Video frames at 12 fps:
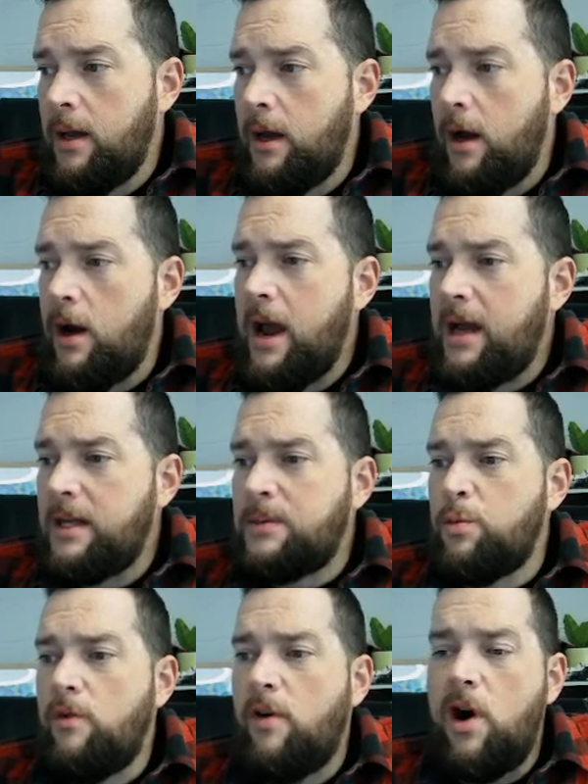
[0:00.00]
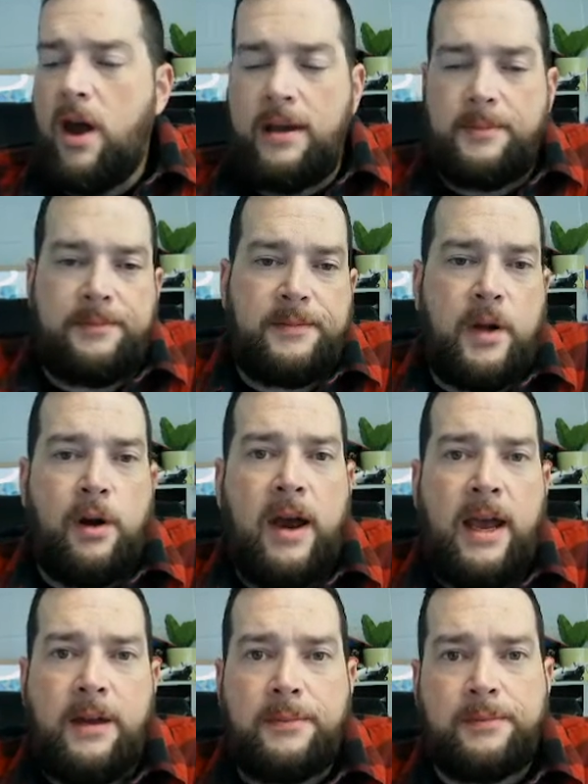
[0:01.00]
All right, let's move on. All
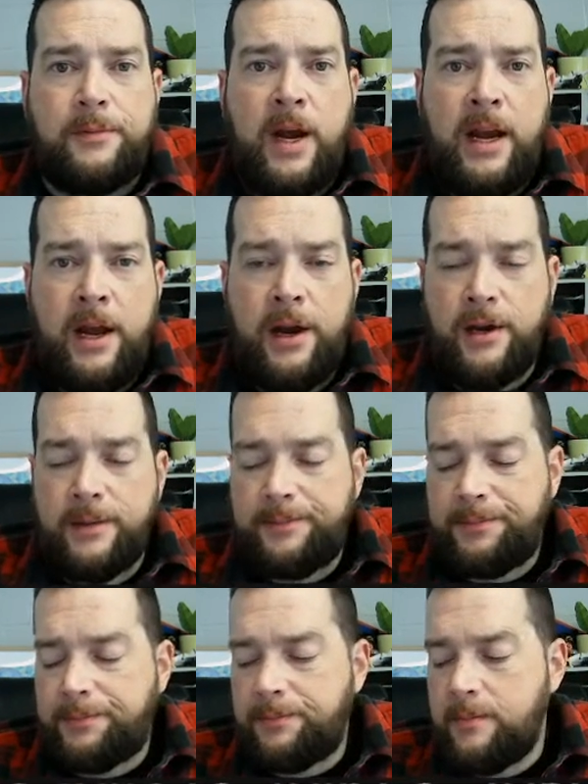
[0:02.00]
right, right here.